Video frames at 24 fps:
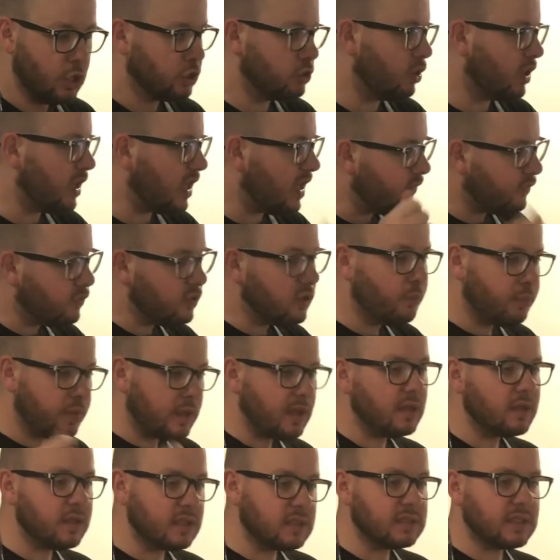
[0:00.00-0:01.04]
So if you
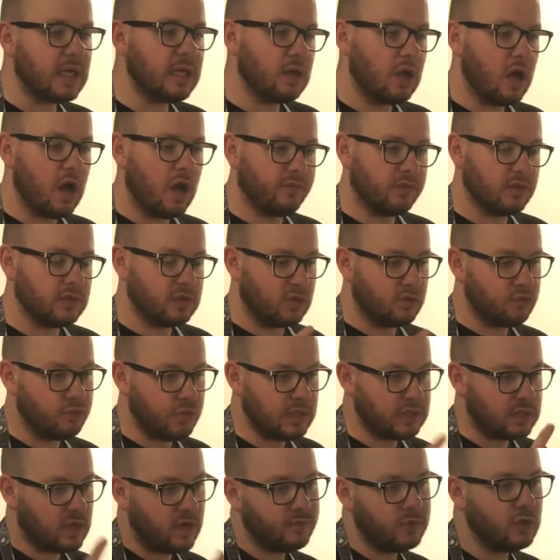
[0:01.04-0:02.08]
peel the skin off, there's a
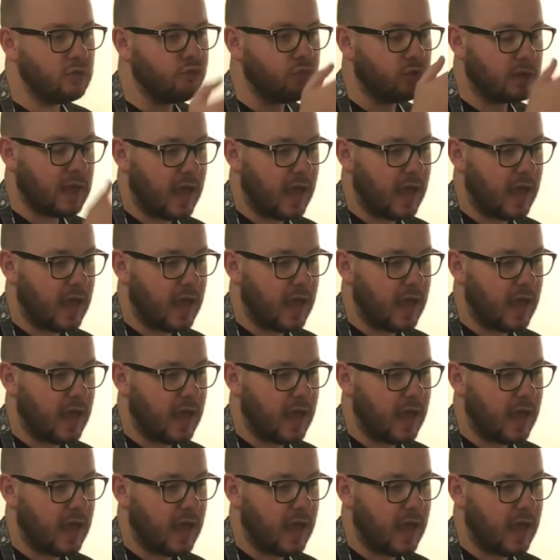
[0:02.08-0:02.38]
risk of you